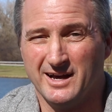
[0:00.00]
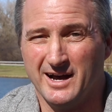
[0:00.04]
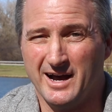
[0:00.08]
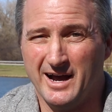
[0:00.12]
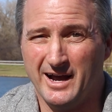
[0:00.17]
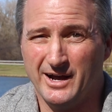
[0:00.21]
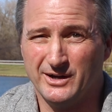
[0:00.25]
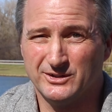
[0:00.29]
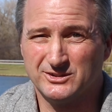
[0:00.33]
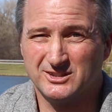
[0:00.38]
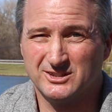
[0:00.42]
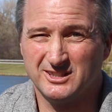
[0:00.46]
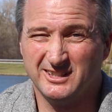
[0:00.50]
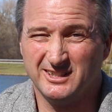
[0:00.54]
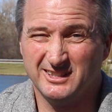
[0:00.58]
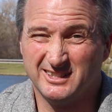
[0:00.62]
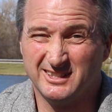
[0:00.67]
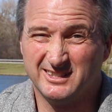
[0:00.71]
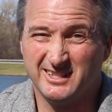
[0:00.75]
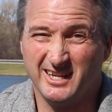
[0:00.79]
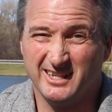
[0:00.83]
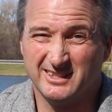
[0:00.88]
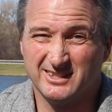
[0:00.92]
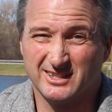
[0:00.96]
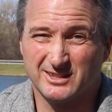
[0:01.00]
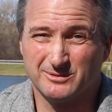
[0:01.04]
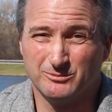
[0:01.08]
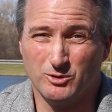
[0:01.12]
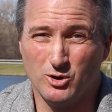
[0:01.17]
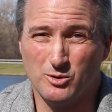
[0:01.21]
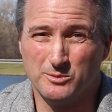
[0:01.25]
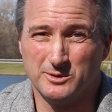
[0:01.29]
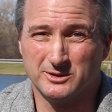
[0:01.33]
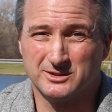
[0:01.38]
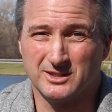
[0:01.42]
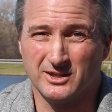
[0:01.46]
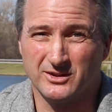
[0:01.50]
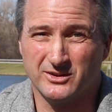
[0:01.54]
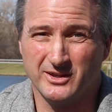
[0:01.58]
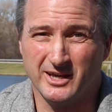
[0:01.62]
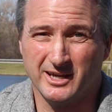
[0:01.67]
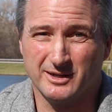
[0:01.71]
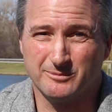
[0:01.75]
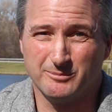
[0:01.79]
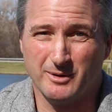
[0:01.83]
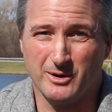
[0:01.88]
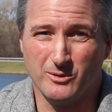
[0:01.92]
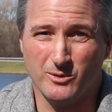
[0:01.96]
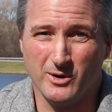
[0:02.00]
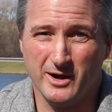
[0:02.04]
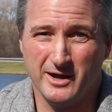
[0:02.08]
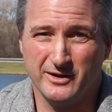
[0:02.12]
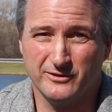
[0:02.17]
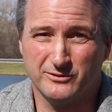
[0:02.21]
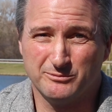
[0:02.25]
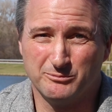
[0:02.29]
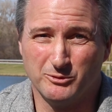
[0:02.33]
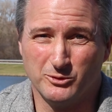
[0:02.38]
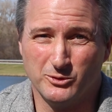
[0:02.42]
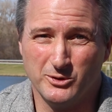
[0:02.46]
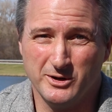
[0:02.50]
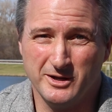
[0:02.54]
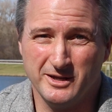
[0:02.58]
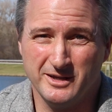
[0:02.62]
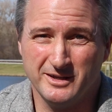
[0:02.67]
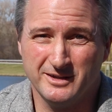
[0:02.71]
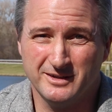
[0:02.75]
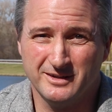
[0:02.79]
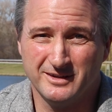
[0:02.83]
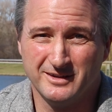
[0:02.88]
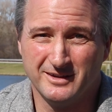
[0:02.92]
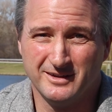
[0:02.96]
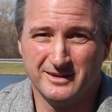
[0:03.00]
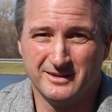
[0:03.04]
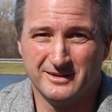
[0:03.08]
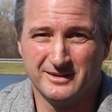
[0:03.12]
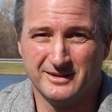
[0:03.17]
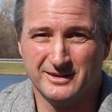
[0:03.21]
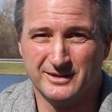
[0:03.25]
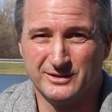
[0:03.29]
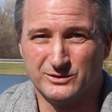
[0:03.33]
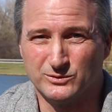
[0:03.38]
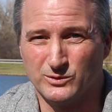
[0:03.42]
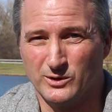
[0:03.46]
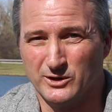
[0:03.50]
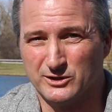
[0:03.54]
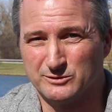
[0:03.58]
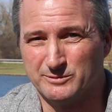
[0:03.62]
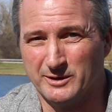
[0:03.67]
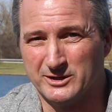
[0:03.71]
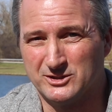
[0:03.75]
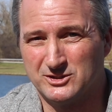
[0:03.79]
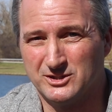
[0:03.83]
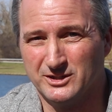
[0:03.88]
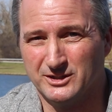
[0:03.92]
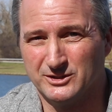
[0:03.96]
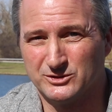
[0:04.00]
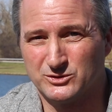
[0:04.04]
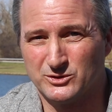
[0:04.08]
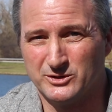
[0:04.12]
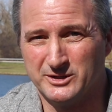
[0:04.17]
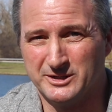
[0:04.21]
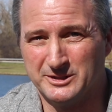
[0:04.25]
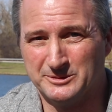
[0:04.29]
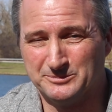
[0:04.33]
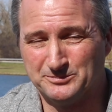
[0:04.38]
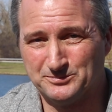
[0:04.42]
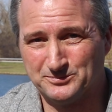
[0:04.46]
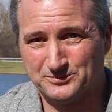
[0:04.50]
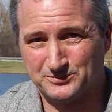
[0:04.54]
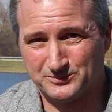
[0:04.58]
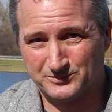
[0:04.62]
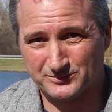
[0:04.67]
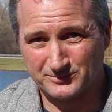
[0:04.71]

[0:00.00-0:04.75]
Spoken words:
I also need to take this moment to thank my wife, Marie, as well as my children,